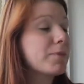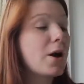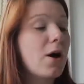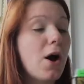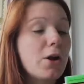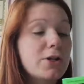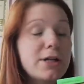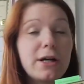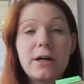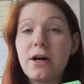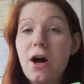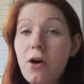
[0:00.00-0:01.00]
on
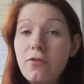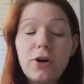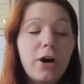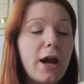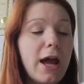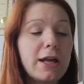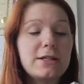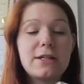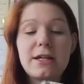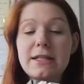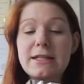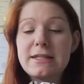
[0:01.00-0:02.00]
the cover and
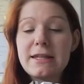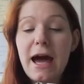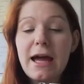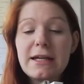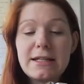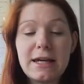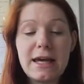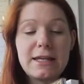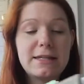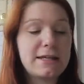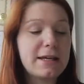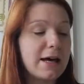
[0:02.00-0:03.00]
inside
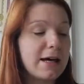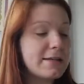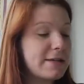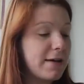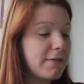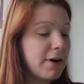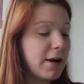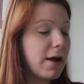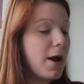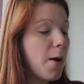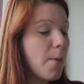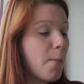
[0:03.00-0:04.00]
is
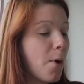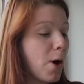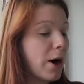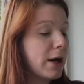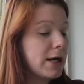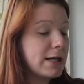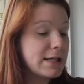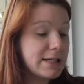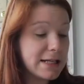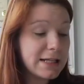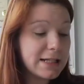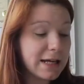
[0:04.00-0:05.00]
several more
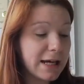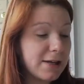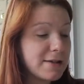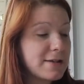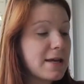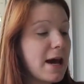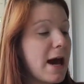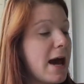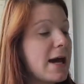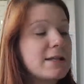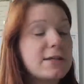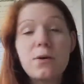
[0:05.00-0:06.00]
details.
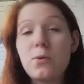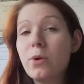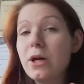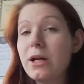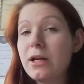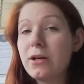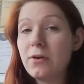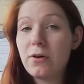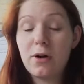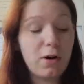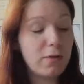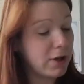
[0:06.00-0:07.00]
It's really
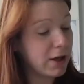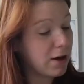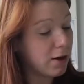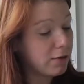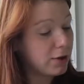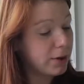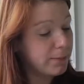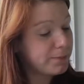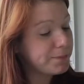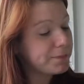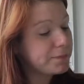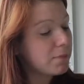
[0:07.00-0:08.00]
lovely cover.
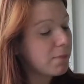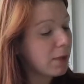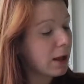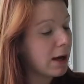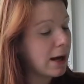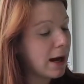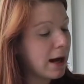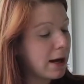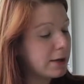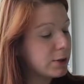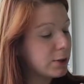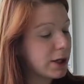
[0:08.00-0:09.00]

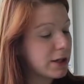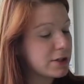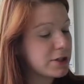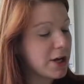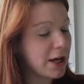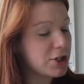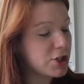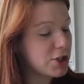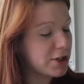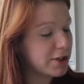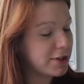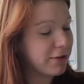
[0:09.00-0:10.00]
You can touch
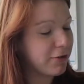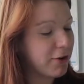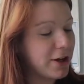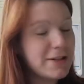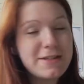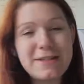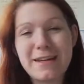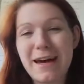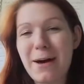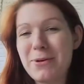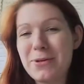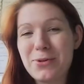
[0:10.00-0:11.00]
the difference
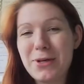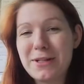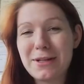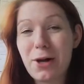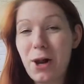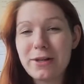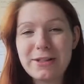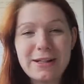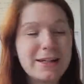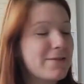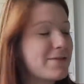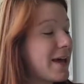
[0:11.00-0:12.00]
between the golden
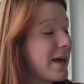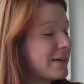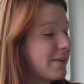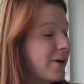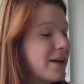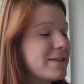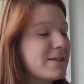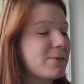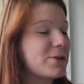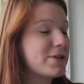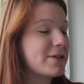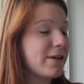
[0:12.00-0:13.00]
leaves and the rest,
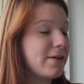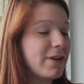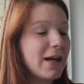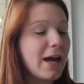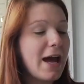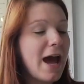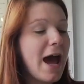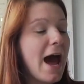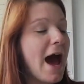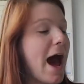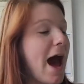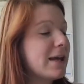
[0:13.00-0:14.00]
which is lovely,
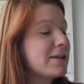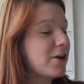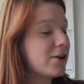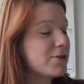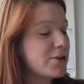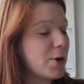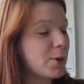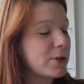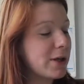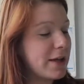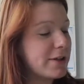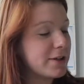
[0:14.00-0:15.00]
and also
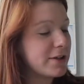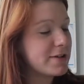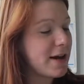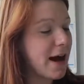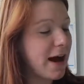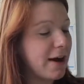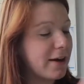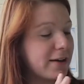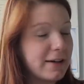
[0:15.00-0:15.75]
the letters are